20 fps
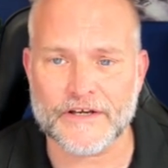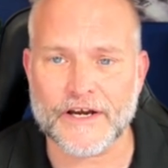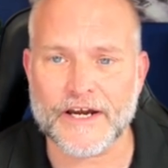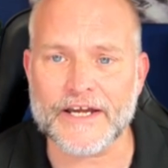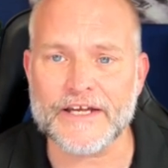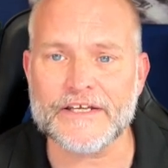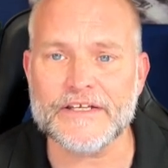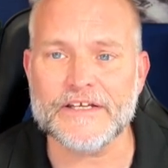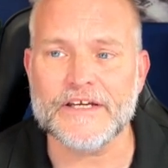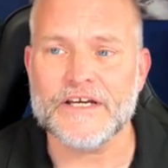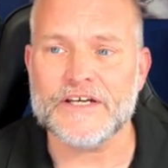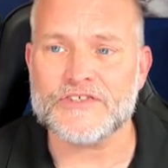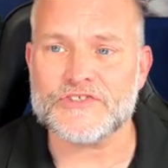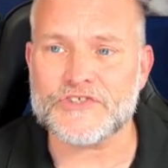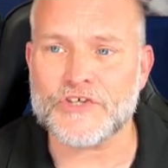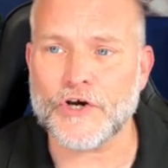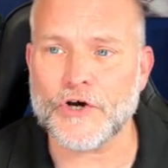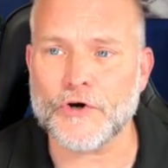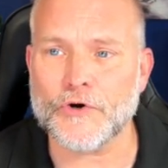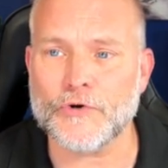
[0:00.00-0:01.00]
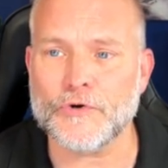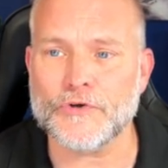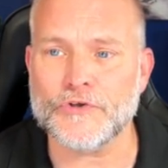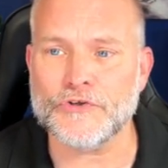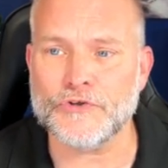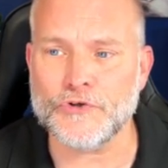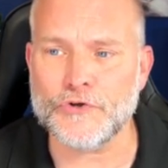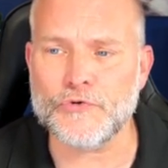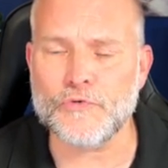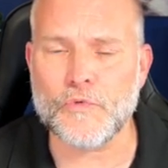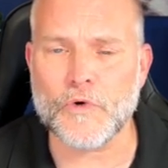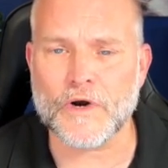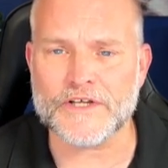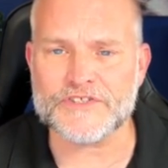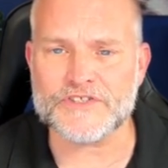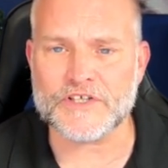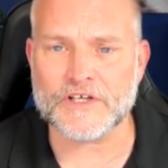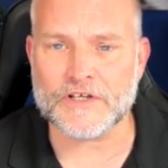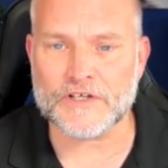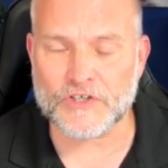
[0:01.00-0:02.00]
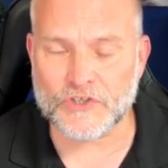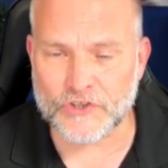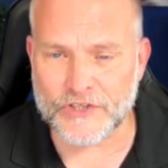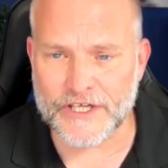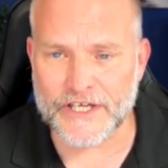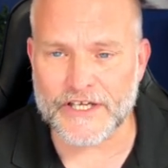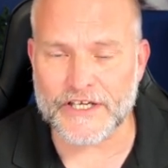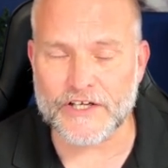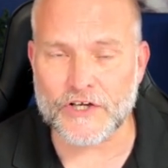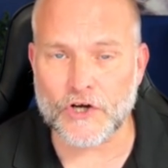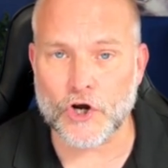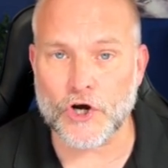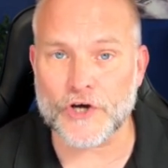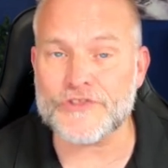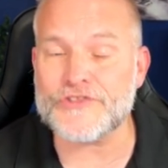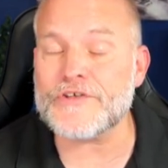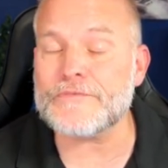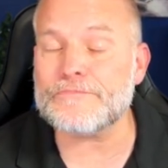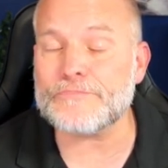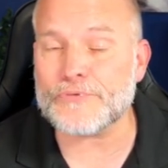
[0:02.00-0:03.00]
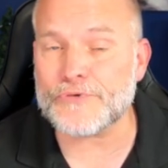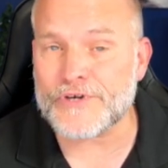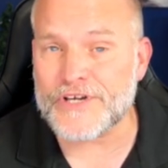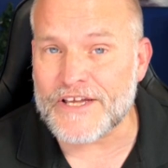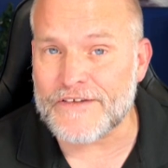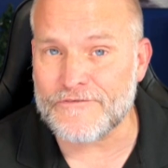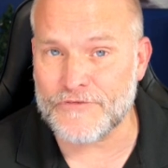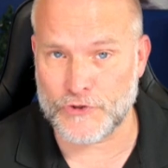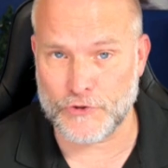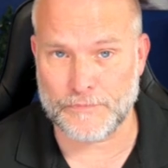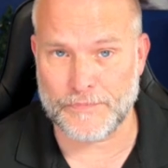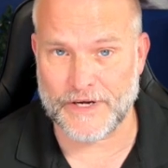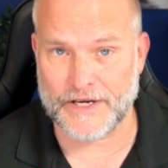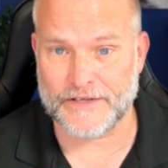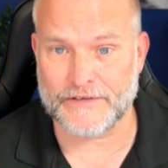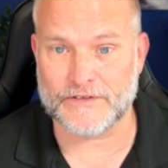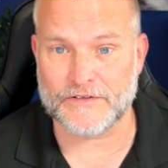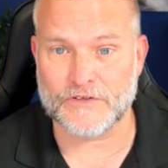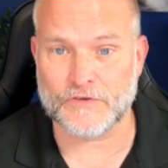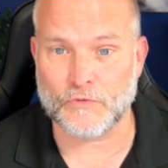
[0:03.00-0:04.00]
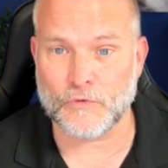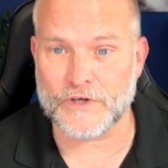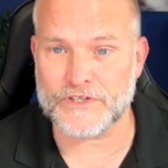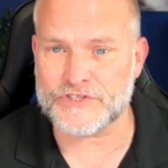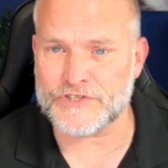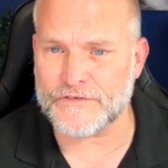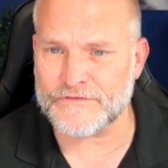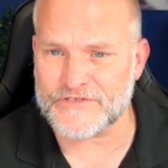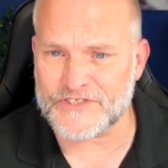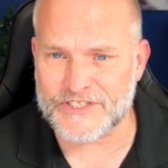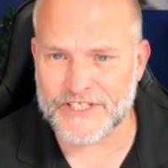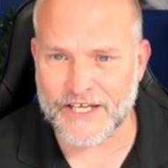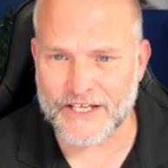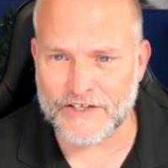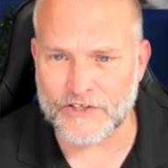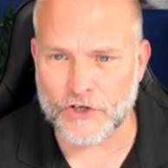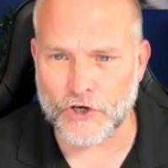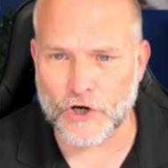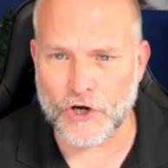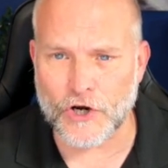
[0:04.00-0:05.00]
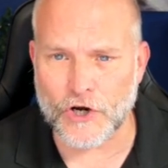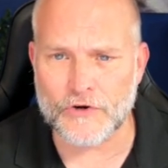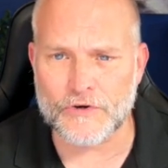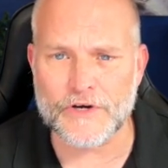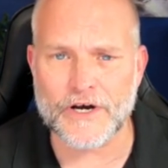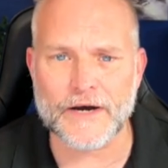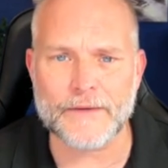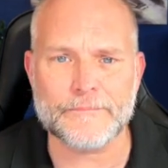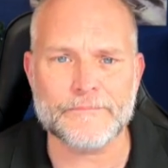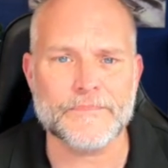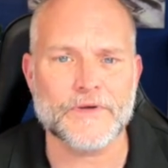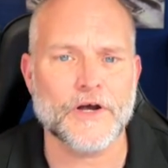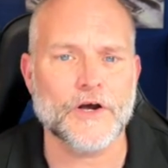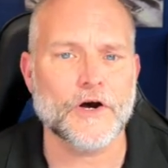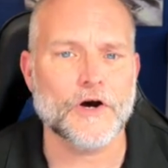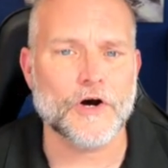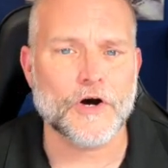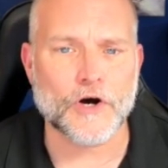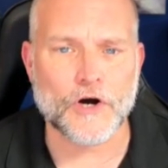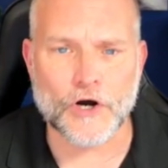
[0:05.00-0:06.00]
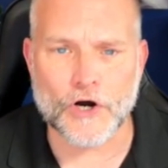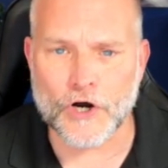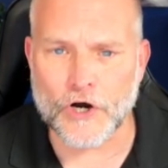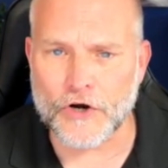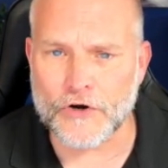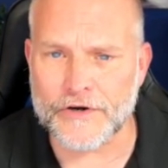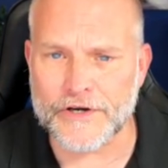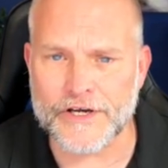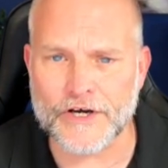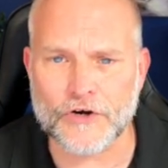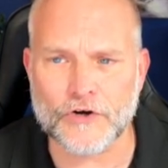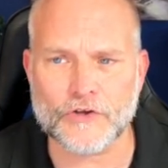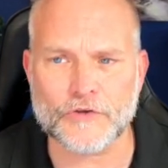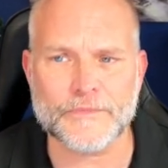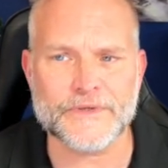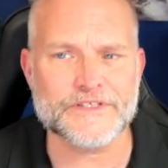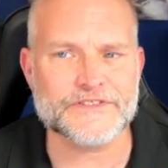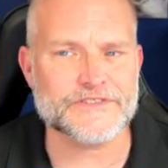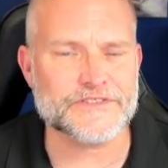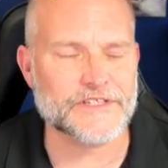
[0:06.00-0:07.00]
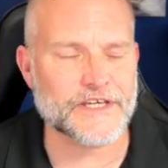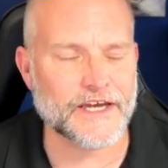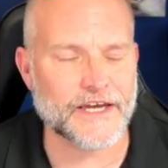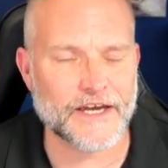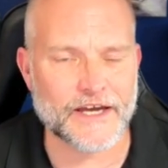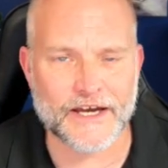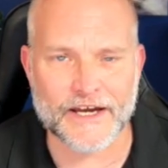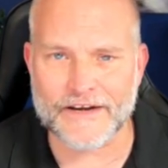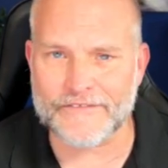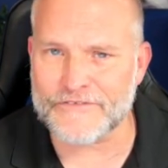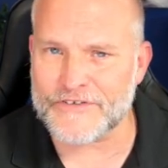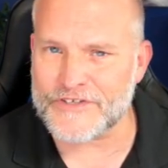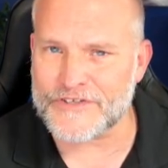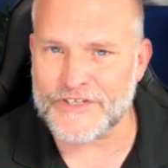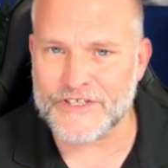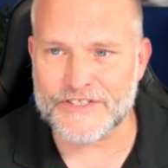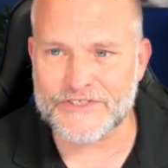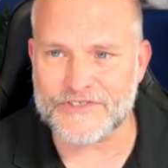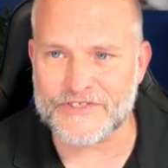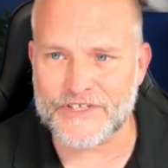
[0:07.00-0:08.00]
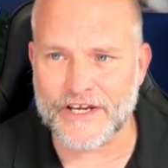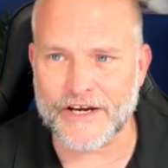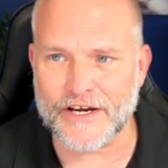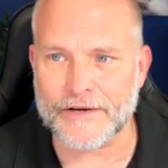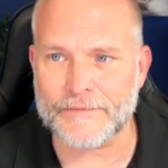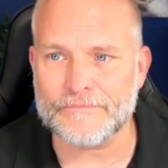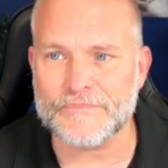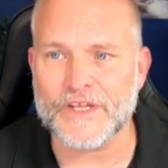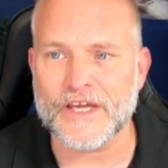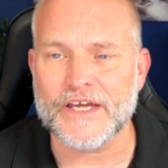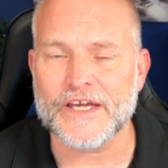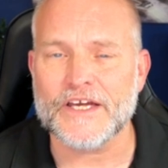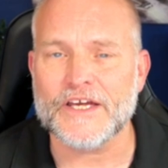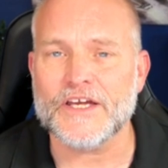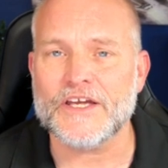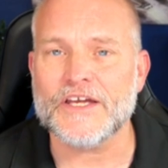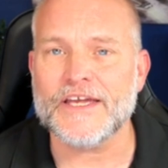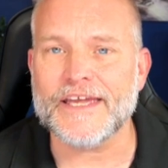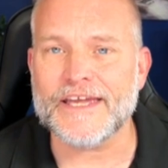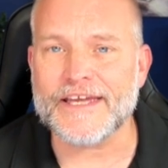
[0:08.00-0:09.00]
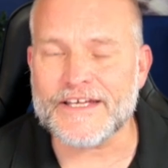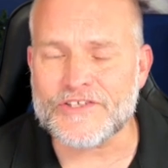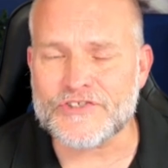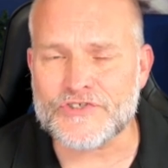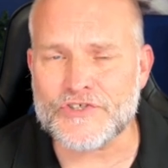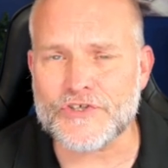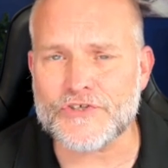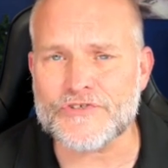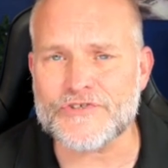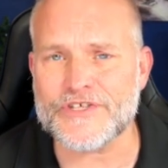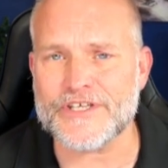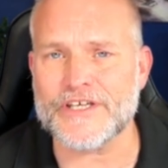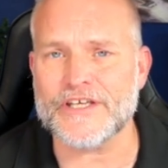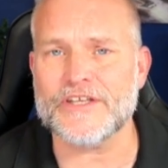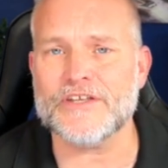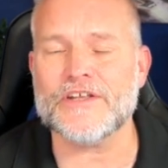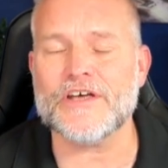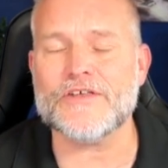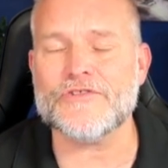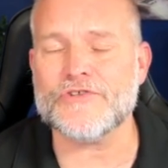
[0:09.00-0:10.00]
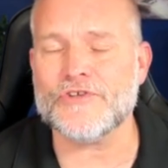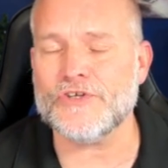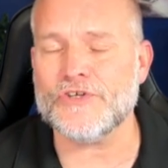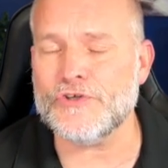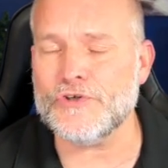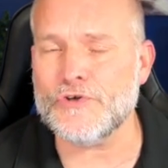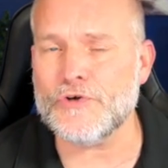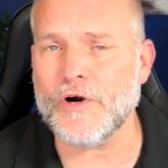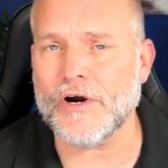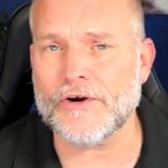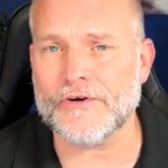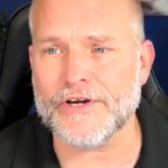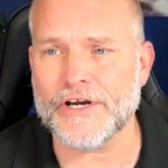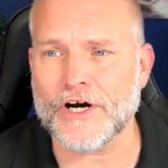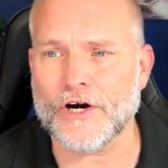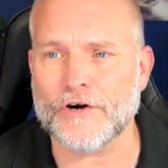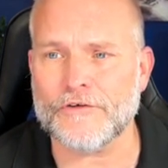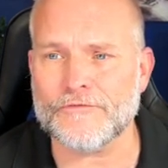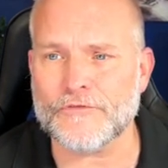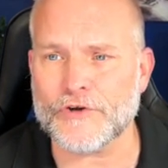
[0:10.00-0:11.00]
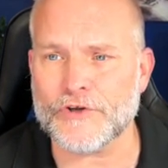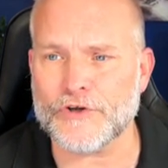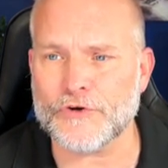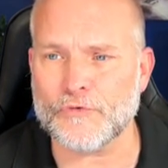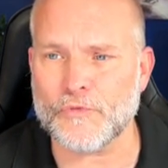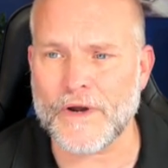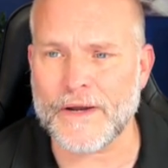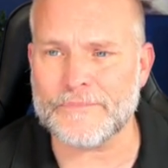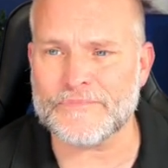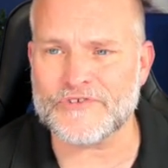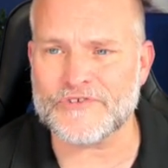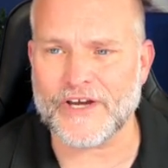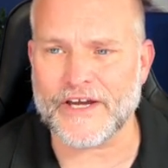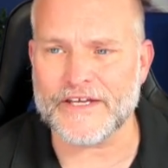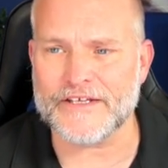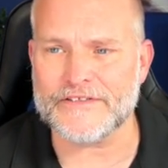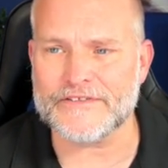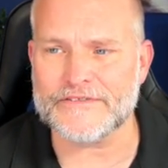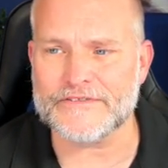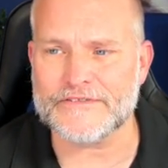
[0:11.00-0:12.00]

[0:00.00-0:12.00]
All right. So you want to click on the preview button. Once you've set it all up, all elements, everything's there, enter then the URL for your website.